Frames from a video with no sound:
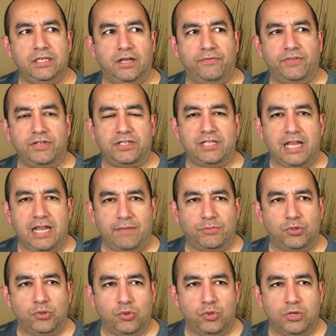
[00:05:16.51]
of the same
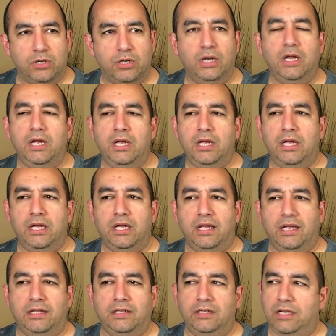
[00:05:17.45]
tour
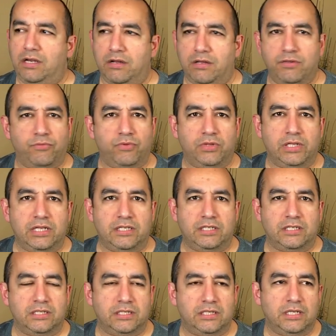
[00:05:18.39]
and you hear other
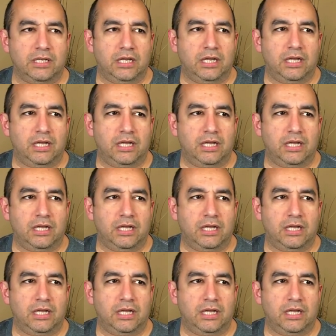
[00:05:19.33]
releases,